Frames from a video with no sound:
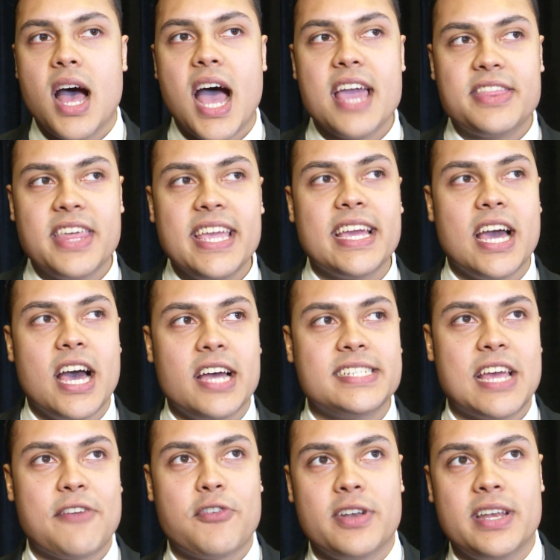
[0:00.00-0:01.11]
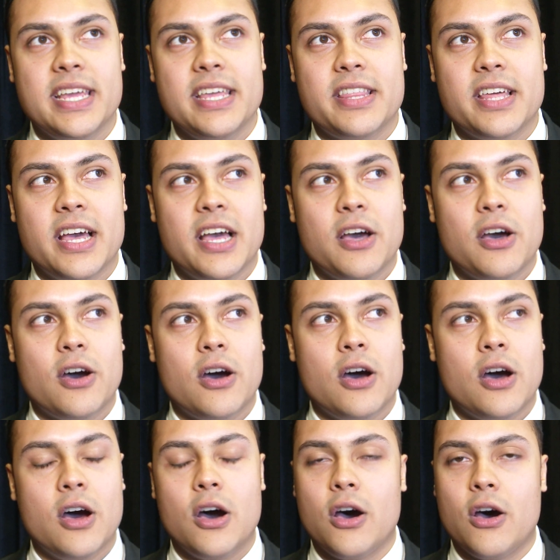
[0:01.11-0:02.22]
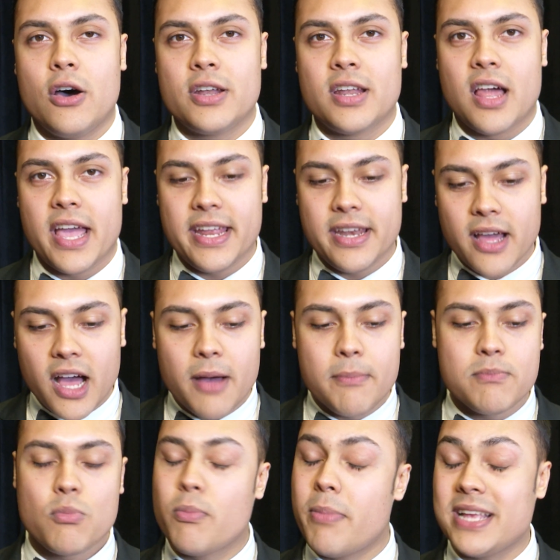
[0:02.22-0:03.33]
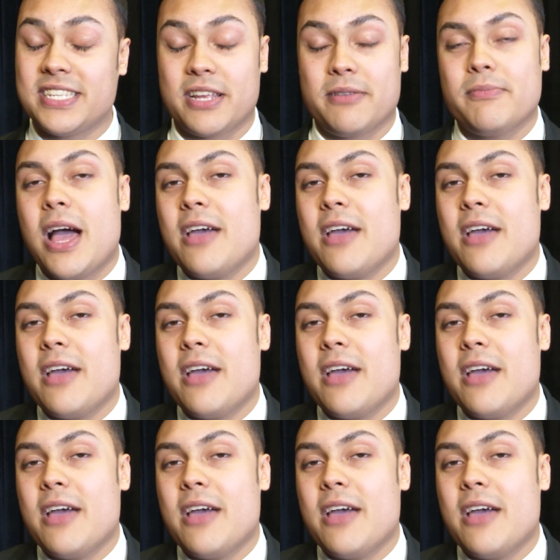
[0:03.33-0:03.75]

I think definitely the online basic.